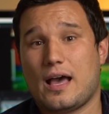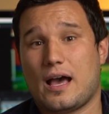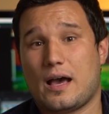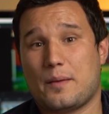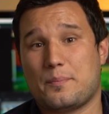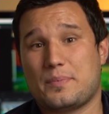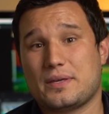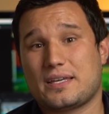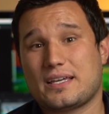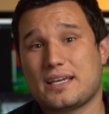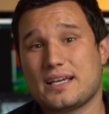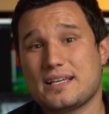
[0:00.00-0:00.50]

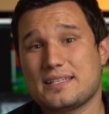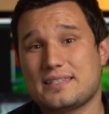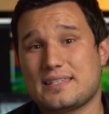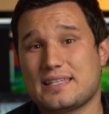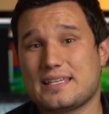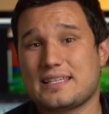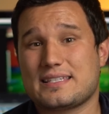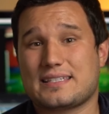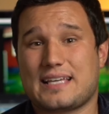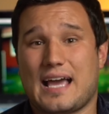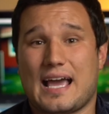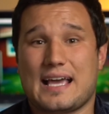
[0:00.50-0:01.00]
Uh, because
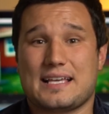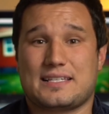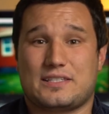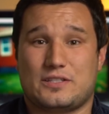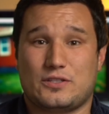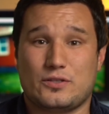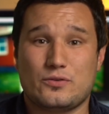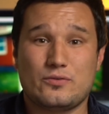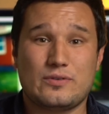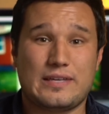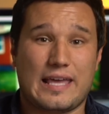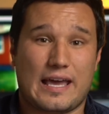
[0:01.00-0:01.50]
these guys
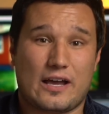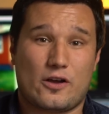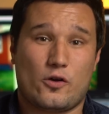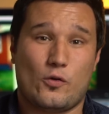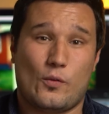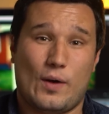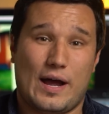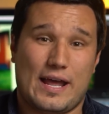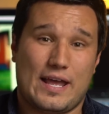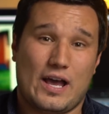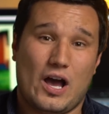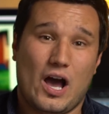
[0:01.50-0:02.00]
do get
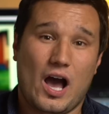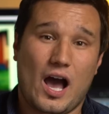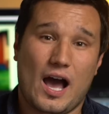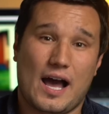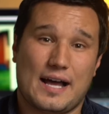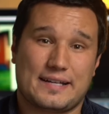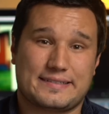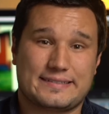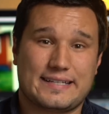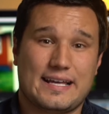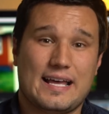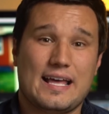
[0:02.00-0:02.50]
quite
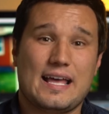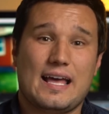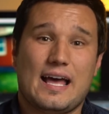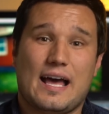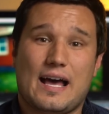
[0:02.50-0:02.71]
hot,